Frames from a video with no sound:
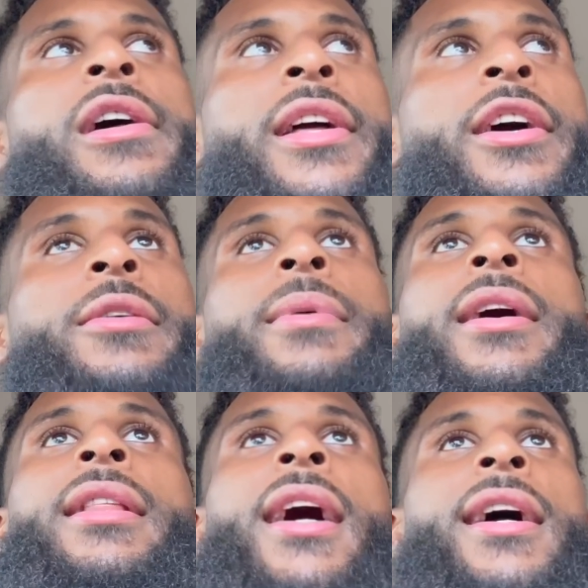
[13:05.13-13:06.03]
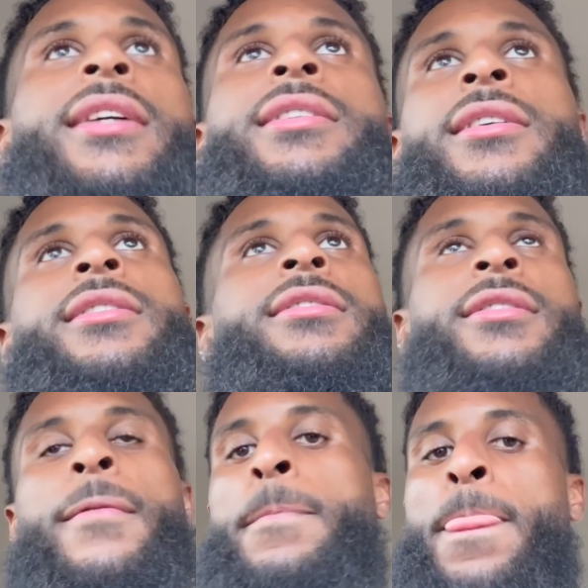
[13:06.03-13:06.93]
yeah, man, like it just
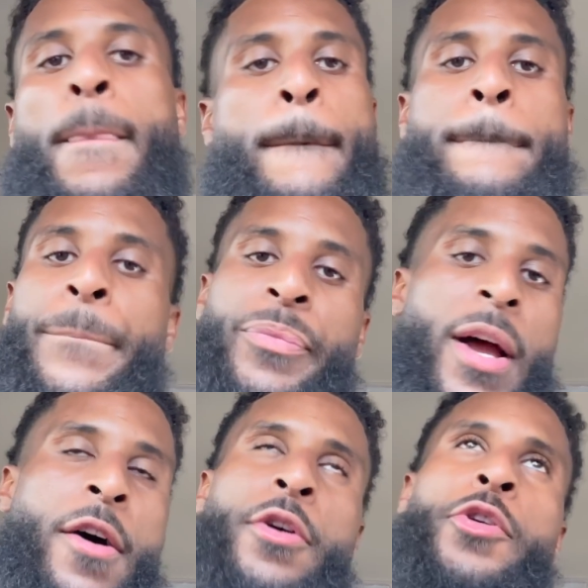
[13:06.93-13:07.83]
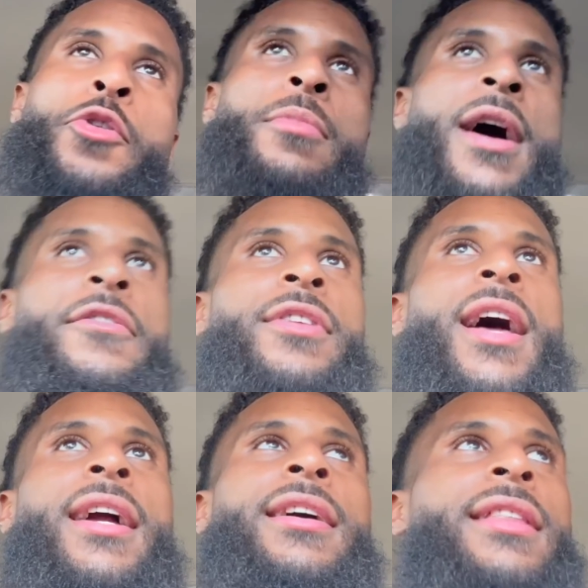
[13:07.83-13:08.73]
I don't know, bro. I feel
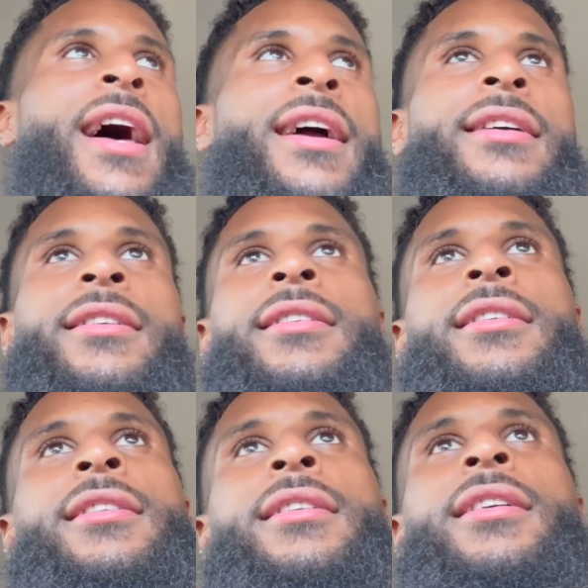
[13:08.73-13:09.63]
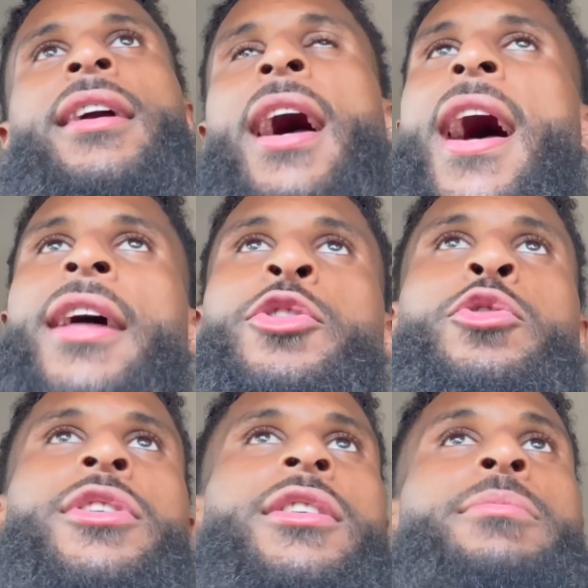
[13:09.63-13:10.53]
like like God
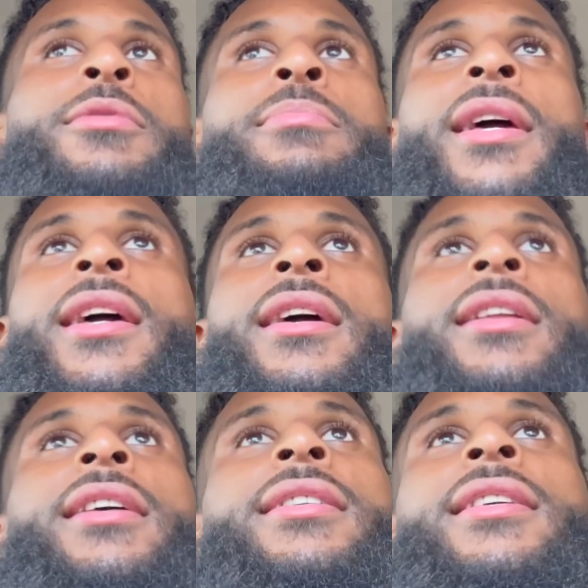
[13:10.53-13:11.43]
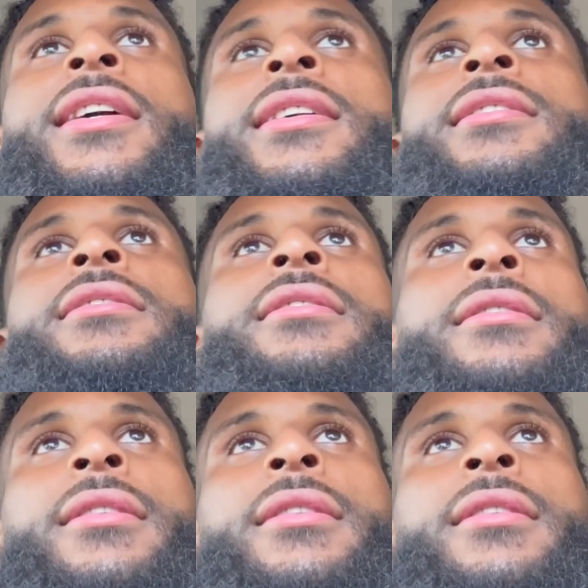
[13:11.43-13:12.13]
doing something big this season.